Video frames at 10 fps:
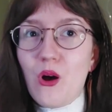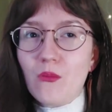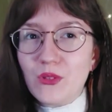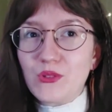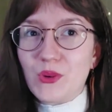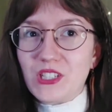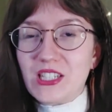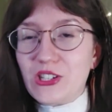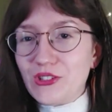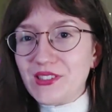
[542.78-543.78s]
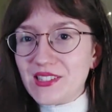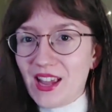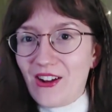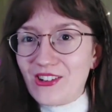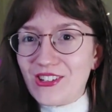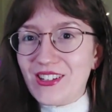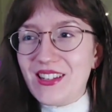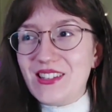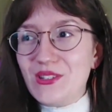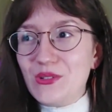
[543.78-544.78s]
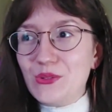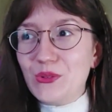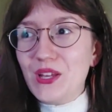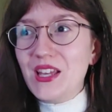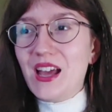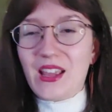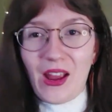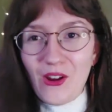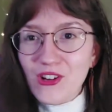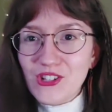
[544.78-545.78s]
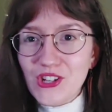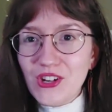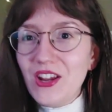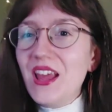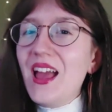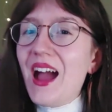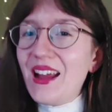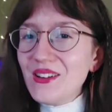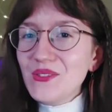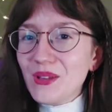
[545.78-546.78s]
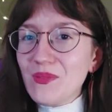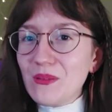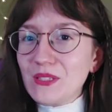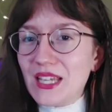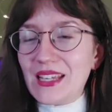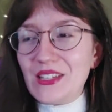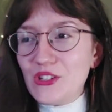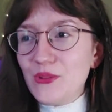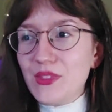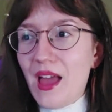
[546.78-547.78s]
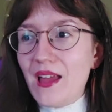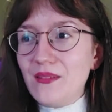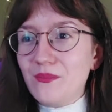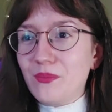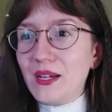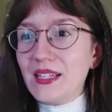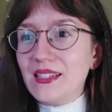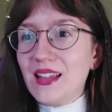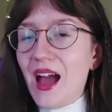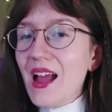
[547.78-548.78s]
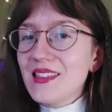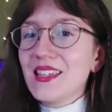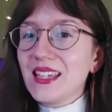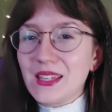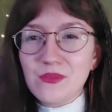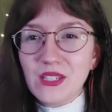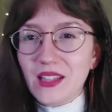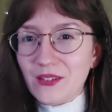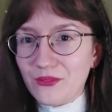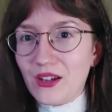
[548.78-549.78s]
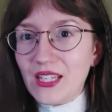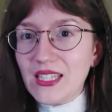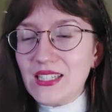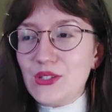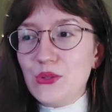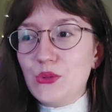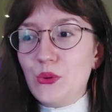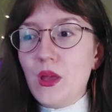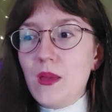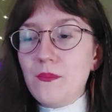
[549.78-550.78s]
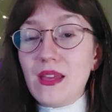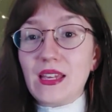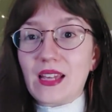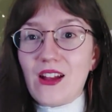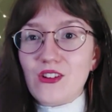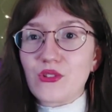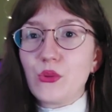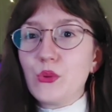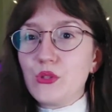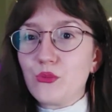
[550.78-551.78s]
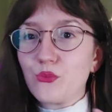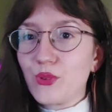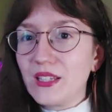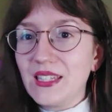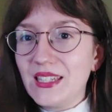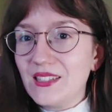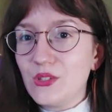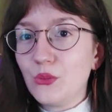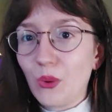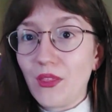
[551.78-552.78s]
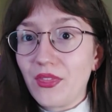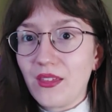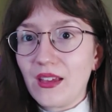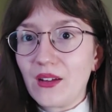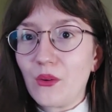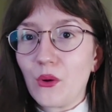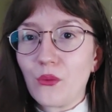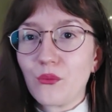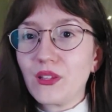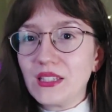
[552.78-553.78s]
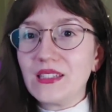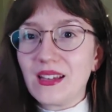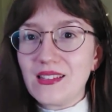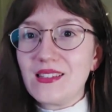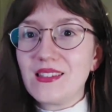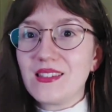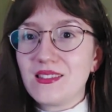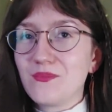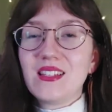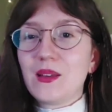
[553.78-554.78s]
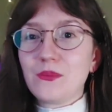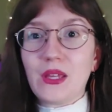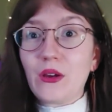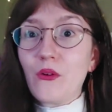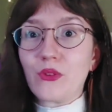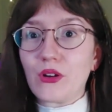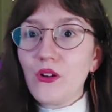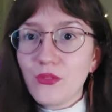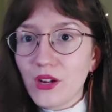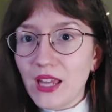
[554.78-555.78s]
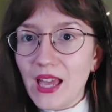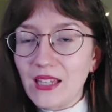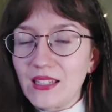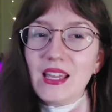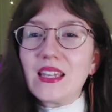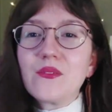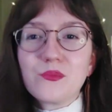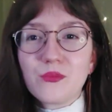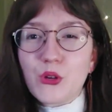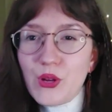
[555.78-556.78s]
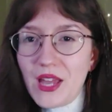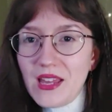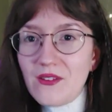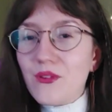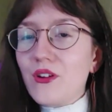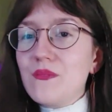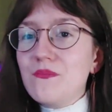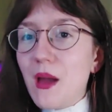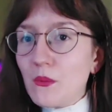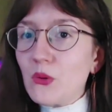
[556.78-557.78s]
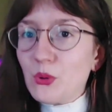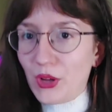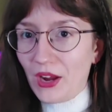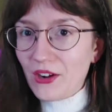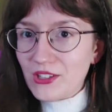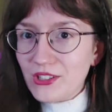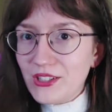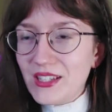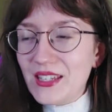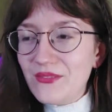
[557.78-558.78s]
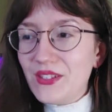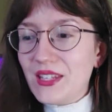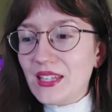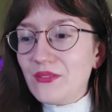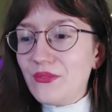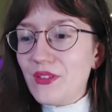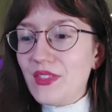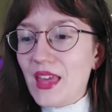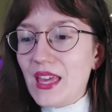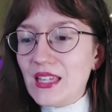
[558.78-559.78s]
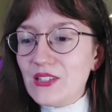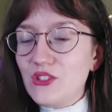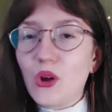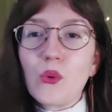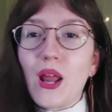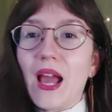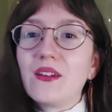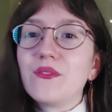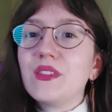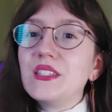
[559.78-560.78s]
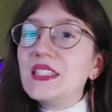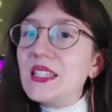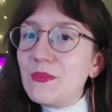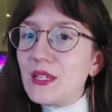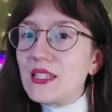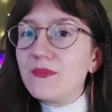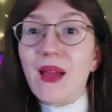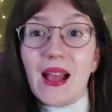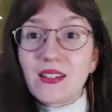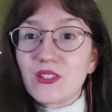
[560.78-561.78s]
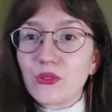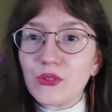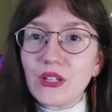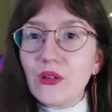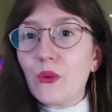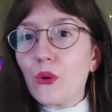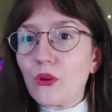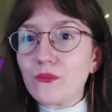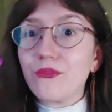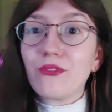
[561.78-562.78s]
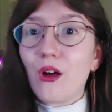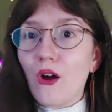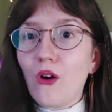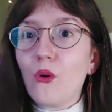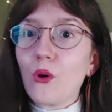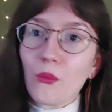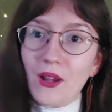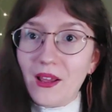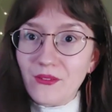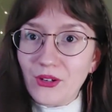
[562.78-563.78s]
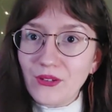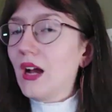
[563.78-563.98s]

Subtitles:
almost want to turn this character into a caricature, I know some people take issue with that, but I think it can be a lot of fun to make a character who is really into one thing or really does something over and over again. It can create a very memorable character even if they don't have the deepest backstory or flaw or whatever.